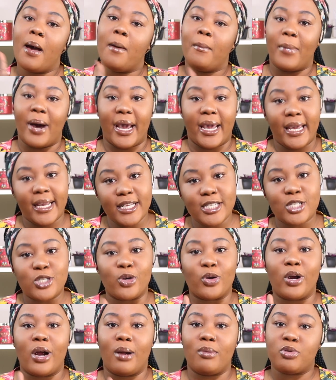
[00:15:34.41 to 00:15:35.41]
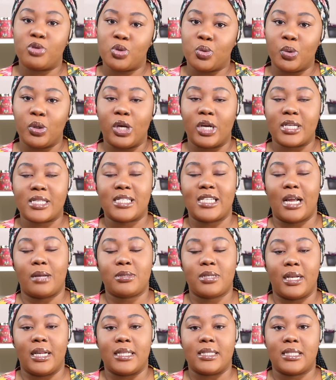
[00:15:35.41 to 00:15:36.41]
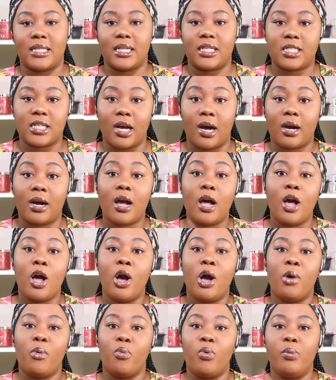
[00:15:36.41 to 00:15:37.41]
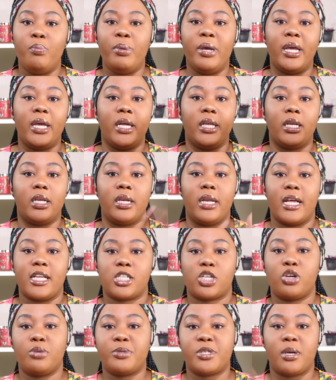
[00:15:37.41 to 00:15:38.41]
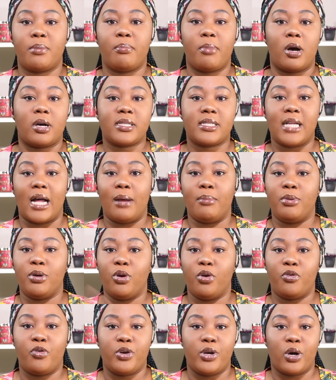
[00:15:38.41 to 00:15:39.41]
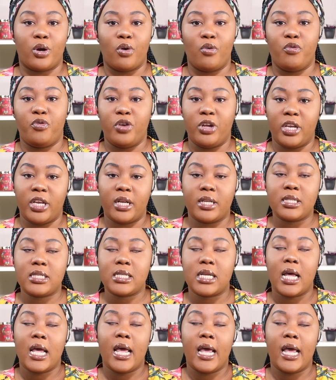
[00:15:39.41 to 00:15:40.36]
My Instagram, Twitter, Snapchat, and TikTok will be in the description box down below for your convenience.